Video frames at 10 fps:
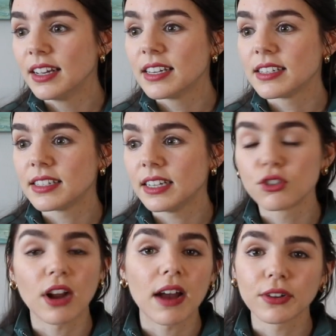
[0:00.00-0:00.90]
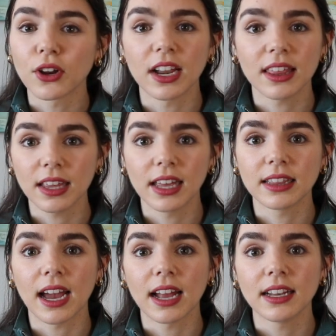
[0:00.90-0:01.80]
sit in traffic or anything
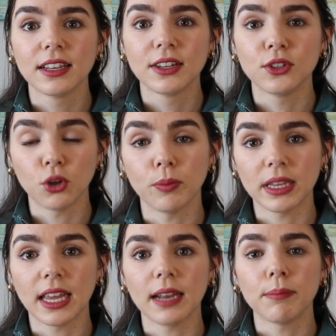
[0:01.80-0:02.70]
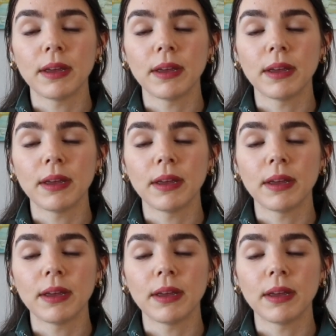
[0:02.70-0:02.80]
like that. Don't be late.